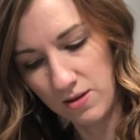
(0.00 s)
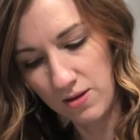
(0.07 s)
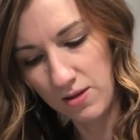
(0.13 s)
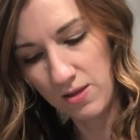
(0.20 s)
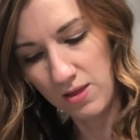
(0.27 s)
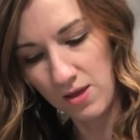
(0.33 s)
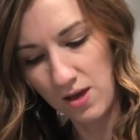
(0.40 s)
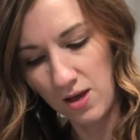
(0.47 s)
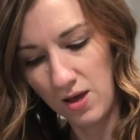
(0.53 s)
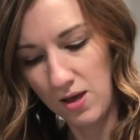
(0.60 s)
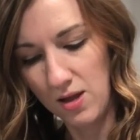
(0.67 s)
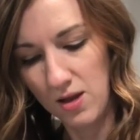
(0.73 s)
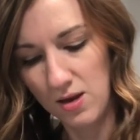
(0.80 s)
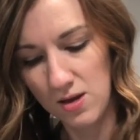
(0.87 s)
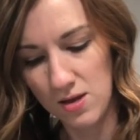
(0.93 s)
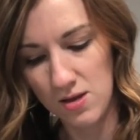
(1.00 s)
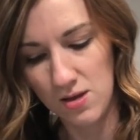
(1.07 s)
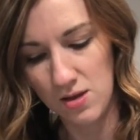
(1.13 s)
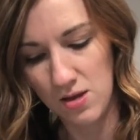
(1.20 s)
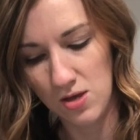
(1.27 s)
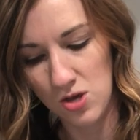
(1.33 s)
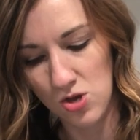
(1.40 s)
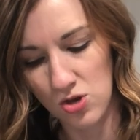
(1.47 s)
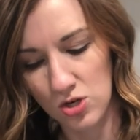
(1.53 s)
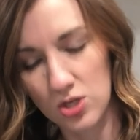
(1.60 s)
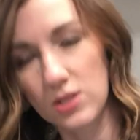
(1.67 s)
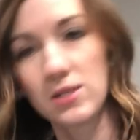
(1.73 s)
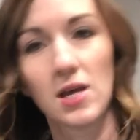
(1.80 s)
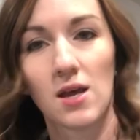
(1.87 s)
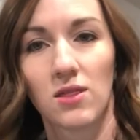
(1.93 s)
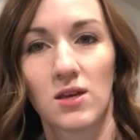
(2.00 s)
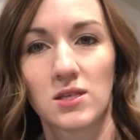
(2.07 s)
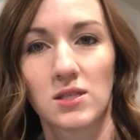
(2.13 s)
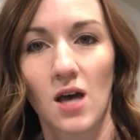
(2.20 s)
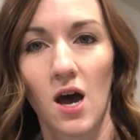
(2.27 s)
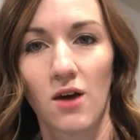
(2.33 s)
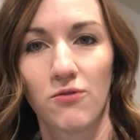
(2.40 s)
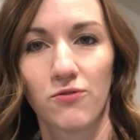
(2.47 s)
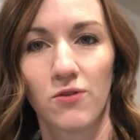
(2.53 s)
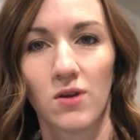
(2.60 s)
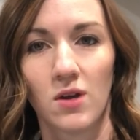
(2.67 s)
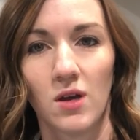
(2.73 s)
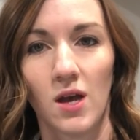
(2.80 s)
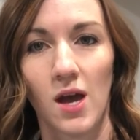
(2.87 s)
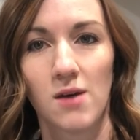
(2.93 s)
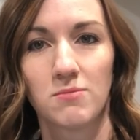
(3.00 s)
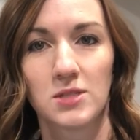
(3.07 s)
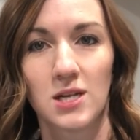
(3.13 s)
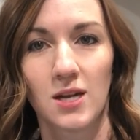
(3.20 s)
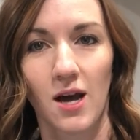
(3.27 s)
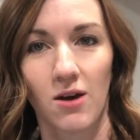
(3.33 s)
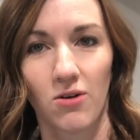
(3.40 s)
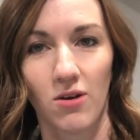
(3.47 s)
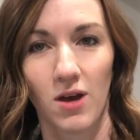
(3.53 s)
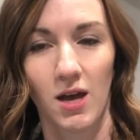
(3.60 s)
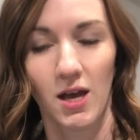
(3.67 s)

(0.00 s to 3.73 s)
And then you can just take this off, empty it out,